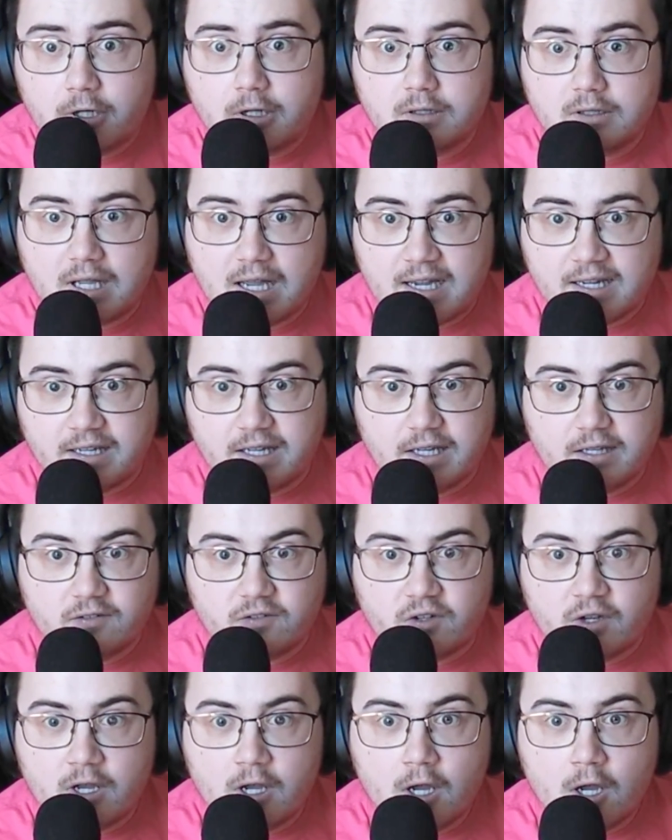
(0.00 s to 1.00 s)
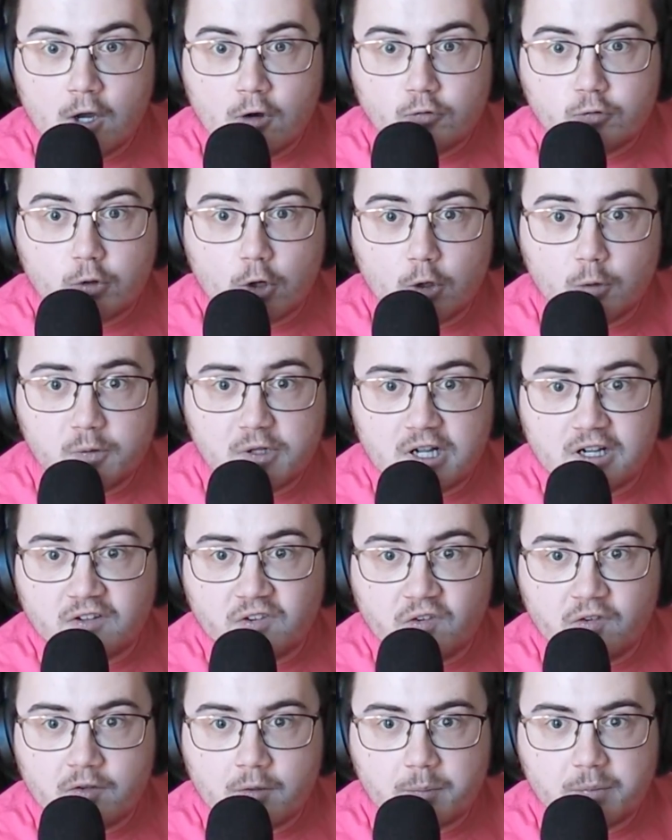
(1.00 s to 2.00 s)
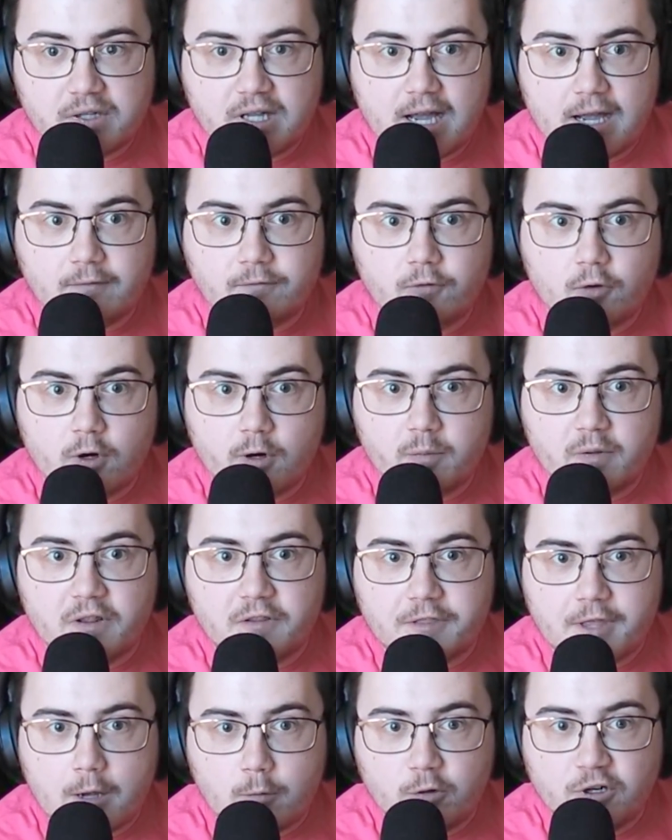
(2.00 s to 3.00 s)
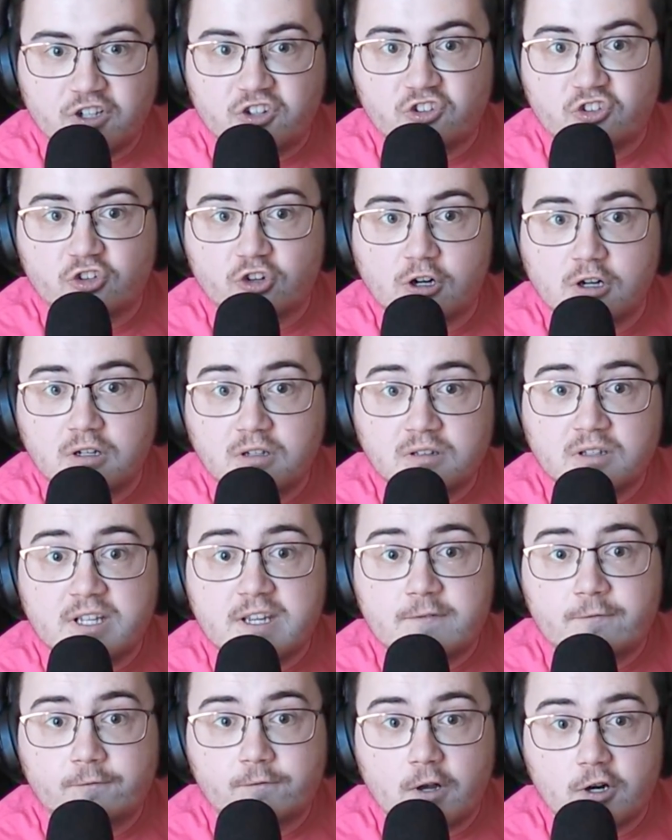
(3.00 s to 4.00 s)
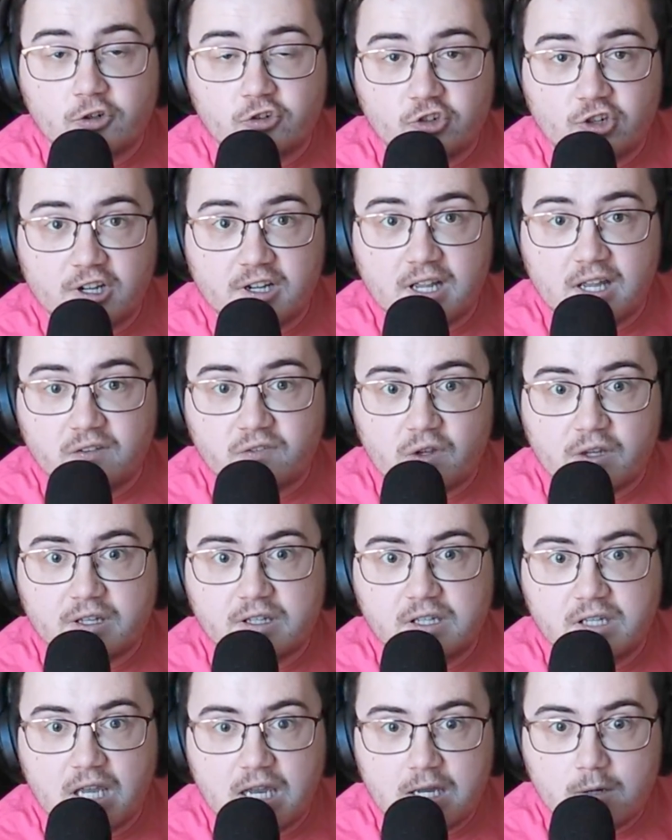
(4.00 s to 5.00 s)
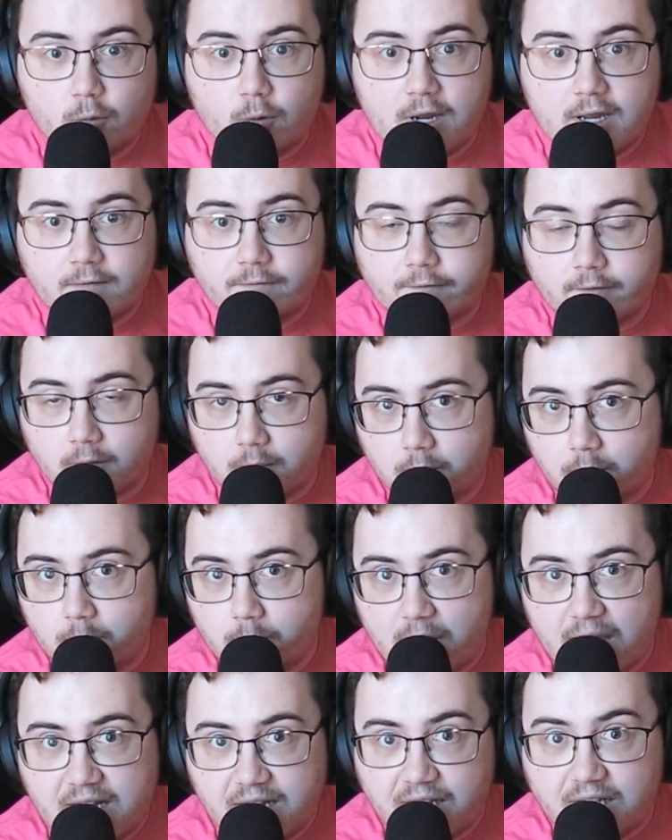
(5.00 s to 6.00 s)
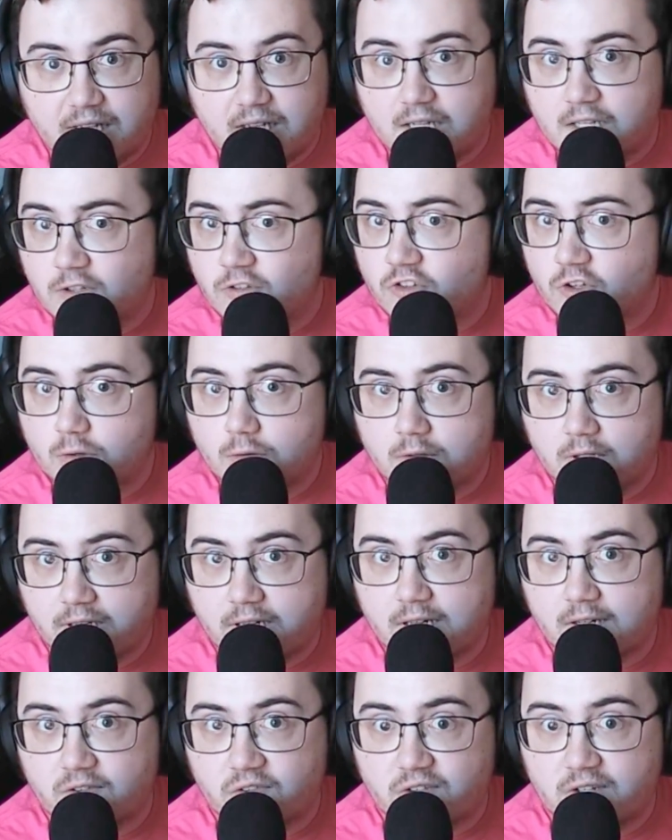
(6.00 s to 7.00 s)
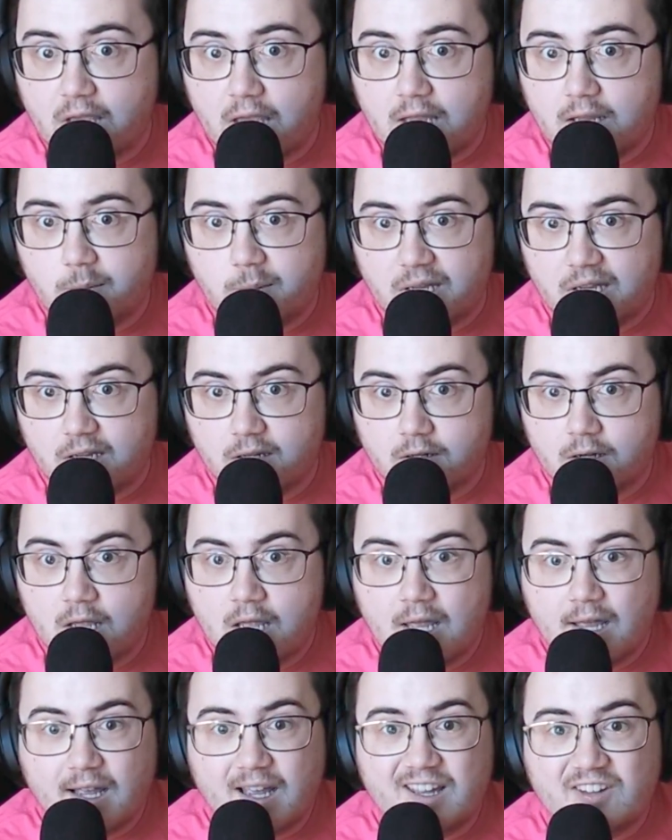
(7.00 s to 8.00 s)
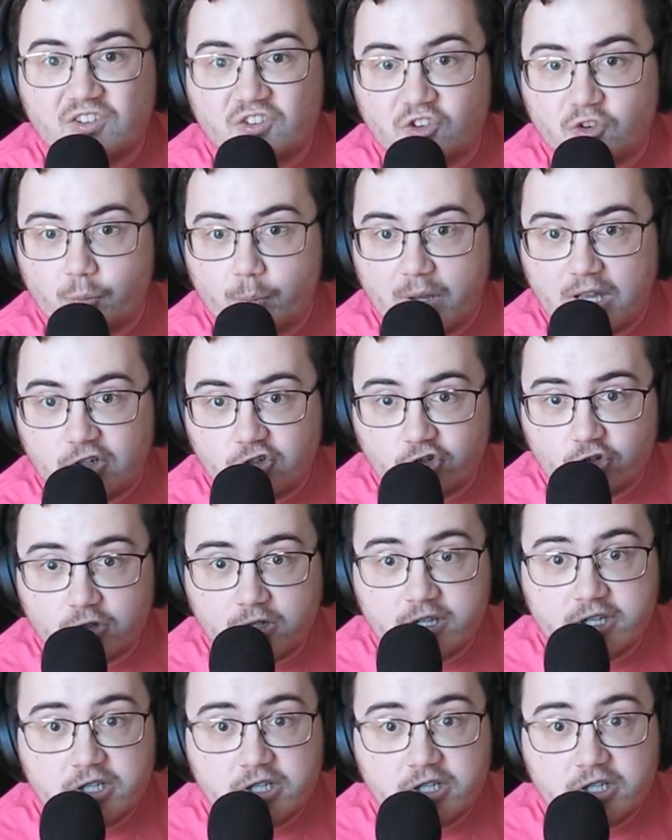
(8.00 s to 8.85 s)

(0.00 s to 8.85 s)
client, Roblox is a platform that would certainly function as a gateway for many into Linux gaming, especially